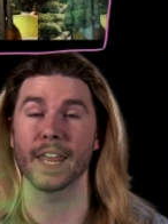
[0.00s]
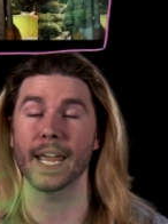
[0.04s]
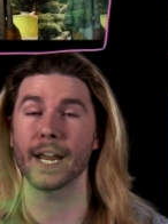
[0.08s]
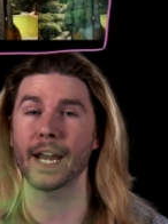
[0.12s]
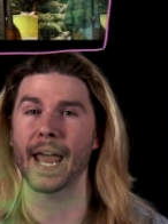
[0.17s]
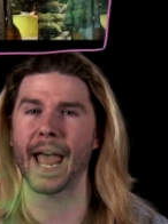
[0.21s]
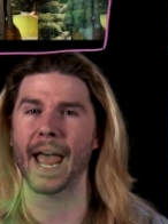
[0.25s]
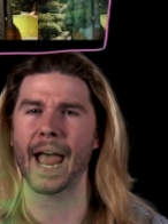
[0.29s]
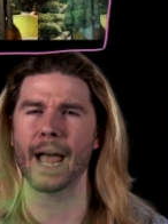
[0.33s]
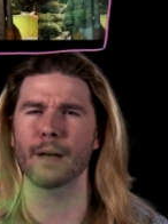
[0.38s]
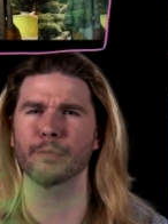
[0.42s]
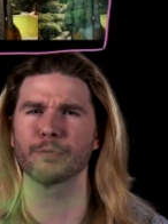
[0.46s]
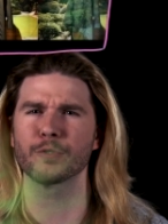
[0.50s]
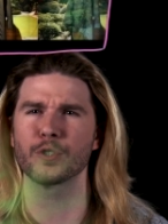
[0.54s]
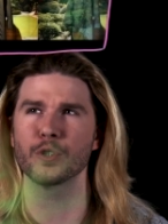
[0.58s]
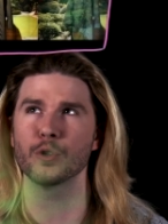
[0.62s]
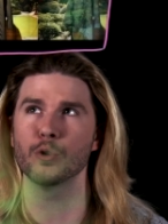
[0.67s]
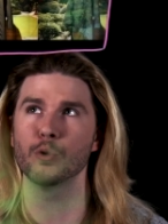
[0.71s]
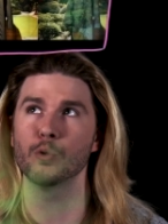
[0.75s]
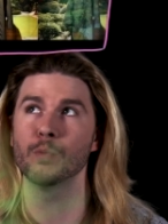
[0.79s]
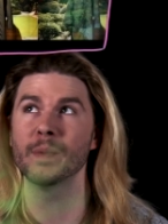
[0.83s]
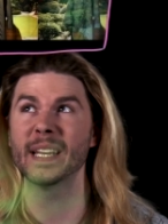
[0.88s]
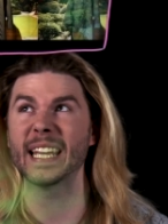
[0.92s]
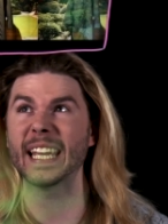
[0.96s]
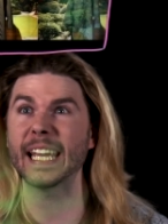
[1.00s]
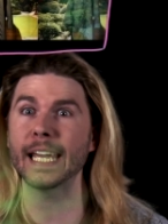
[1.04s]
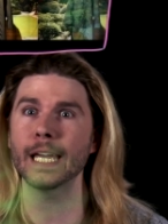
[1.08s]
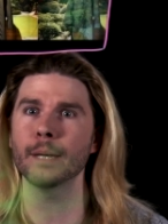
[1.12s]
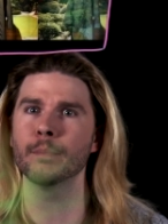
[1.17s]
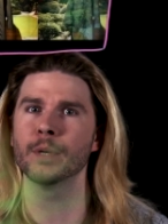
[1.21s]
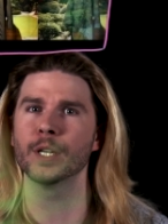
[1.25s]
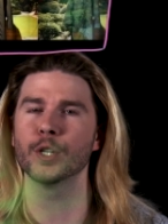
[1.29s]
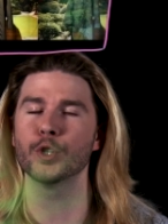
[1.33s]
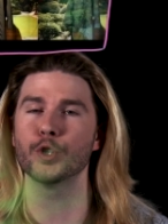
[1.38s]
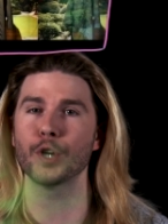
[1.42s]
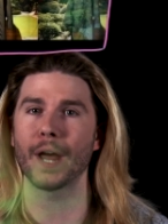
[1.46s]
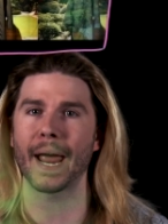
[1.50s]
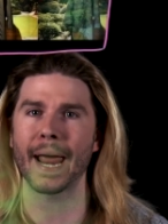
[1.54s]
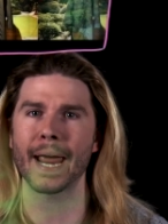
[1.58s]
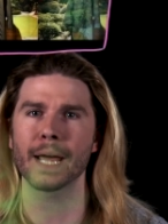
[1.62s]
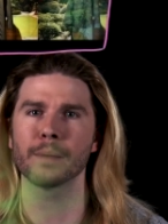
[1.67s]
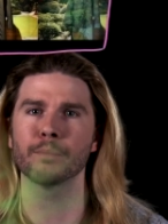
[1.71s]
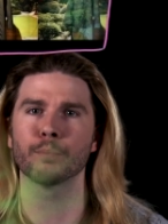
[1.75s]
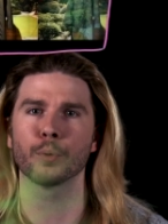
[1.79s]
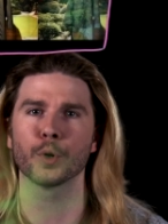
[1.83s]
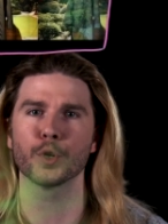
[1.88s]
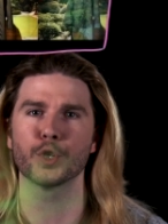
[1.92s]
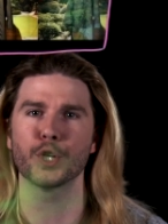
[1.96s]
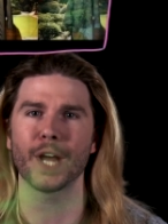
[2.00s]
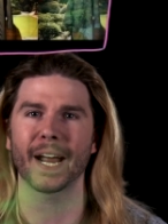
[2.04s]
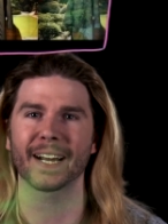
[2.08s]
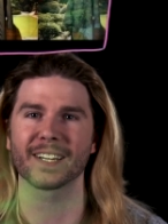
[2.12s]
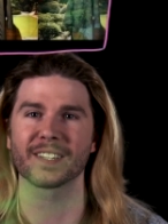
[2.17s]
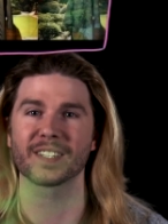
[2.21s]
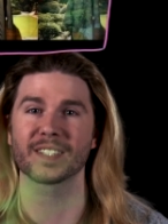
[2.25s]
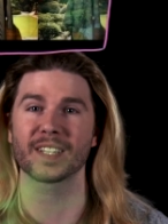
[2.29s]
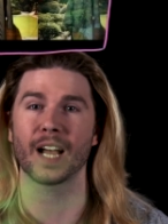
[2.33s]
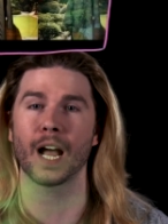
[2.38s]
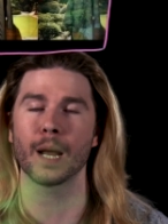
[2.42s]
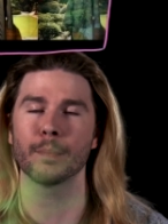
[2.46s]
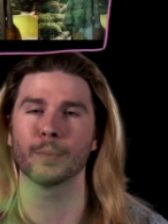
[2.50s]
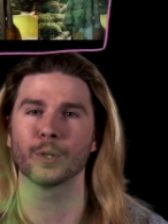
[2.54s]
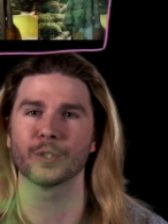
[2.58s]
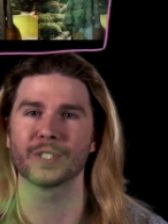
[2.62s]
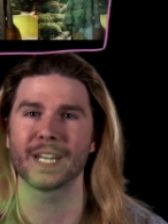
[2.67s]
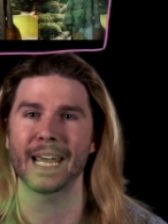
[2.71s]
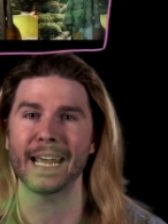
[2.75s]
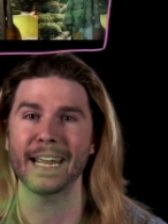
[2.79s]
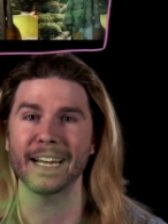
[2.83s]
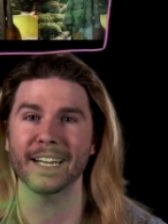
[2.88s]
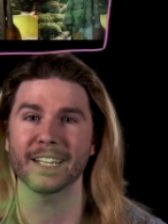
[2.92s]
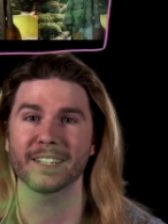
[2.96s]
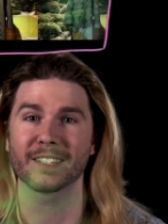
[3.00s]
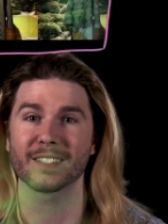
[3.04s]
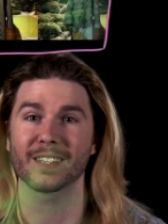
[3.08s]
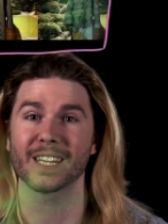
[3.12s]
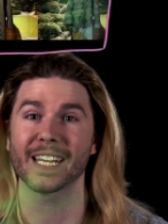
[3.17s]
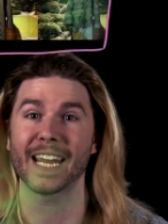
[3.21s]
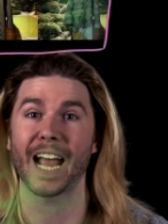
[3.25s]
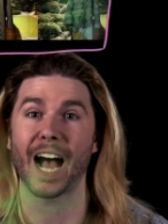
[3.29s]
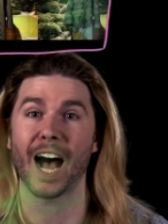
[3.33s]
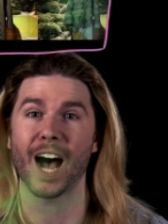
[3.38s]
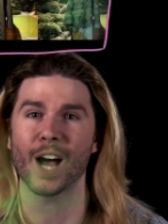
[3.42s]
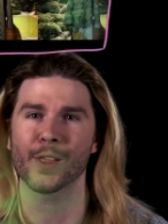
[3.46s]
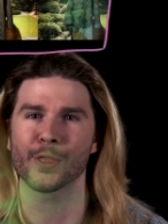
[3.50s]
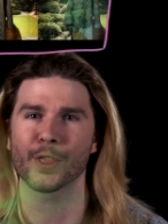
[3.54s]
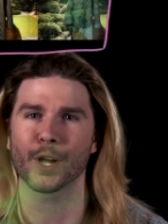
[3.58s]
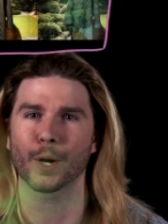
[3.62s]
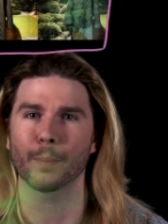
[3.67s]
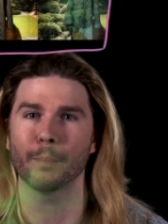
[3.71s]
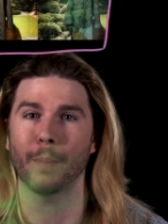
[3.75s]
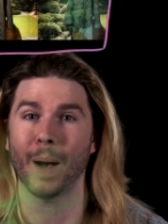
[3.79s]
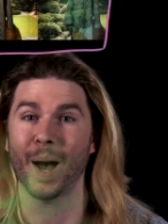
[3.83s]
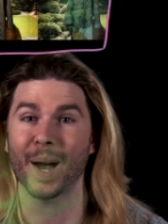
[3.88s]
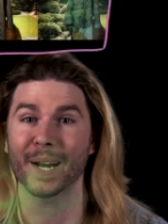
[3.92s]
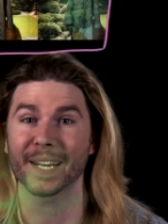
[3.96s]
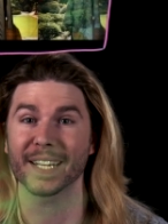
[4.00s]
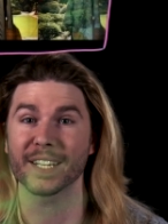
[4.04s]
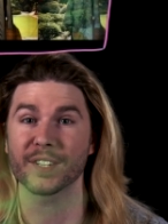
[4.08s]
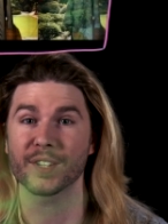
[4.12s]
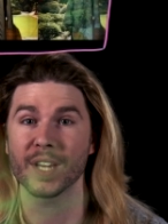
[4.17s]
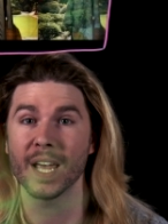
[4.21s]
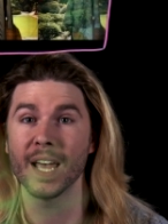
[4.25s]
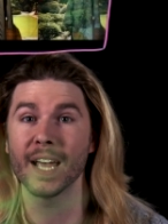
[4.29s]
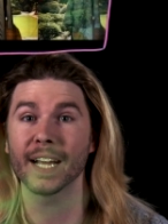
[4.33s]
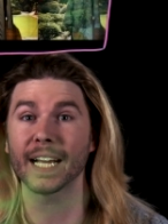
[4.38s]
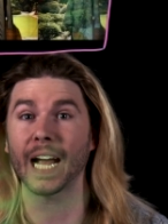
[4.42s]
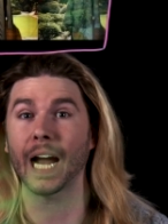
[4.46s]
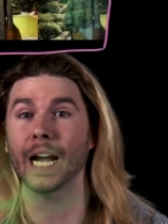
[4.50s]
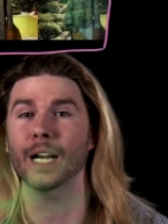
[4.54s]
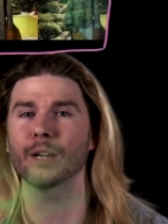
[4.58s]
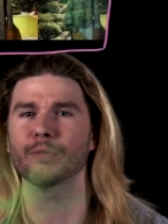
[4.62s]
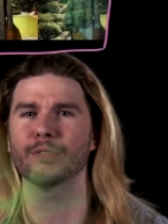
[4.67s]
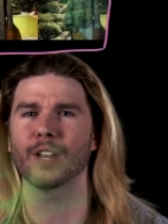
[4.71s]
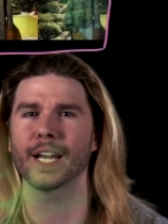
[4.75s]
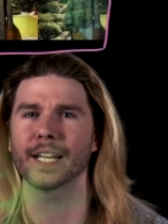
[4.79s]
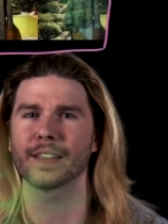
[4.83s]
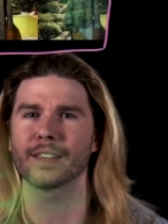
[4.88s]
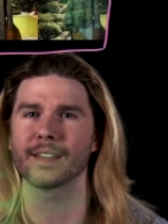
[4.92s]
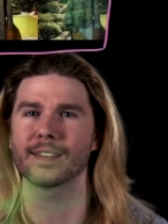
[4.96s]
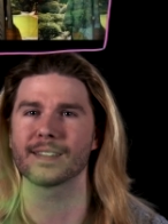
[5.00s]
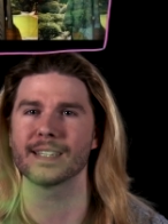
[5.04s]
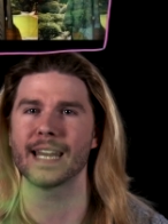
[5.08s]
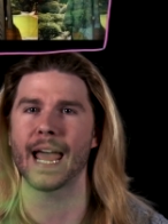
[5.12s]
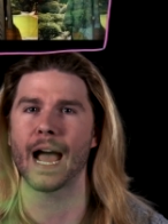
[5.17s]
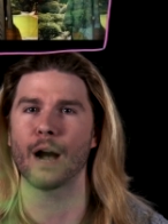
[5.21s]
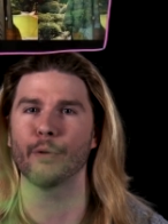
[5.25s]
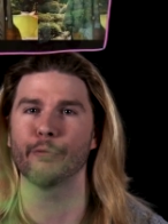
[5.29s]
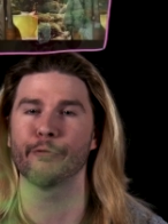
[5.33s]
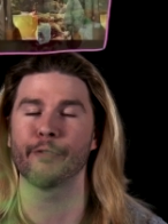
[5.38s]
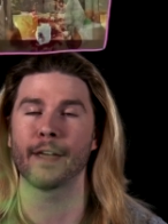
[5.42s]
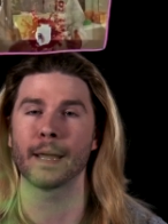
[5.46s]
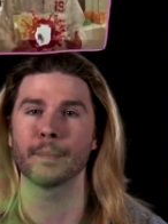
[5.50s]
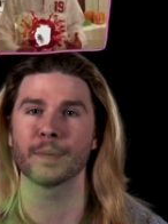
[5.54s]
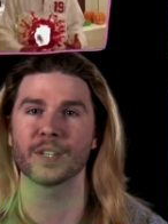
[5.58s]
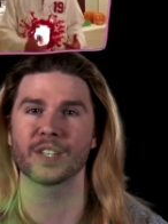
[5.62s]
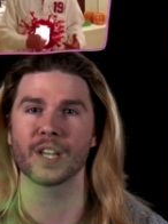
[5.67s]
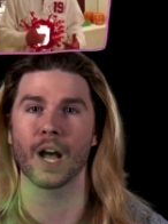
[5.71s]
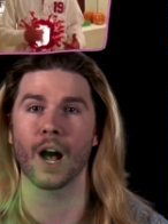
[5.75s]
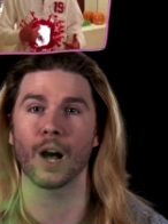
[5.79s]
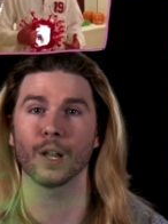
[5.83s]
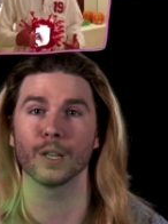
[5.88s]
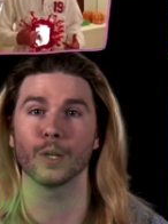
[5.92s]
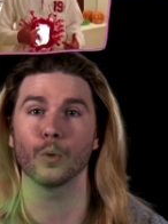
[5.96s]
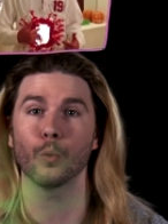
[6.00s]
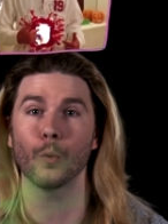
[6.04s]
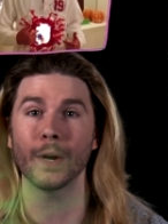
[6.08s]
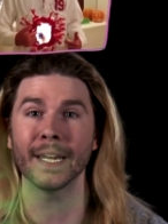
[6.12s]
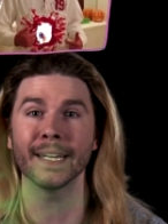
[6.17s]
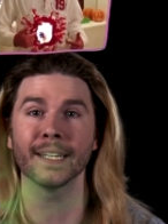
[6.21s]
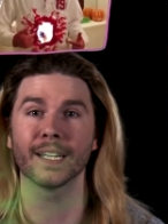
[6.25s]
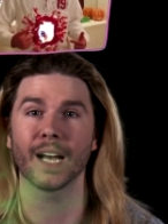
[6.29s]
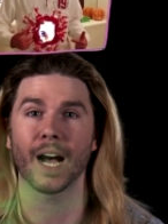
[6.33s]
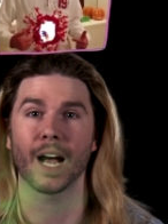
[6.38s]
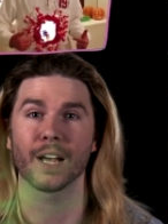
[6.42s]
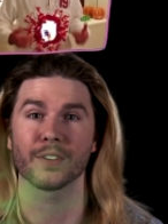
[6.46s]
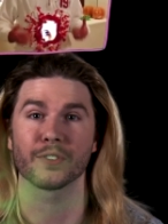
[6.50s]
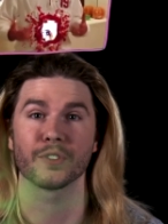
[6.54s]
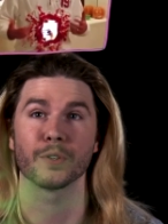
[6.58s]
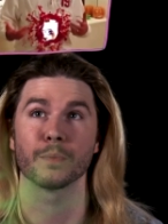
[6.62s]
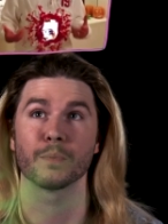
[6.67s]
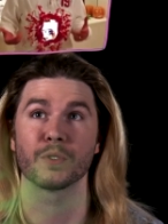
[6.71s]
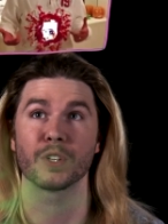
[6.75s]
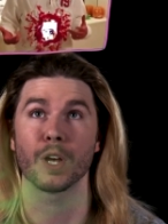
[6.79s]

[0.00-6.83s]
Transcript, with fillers: They'd have to image and project simultaneously on their bodies, kind of like this now famous Halloween costume.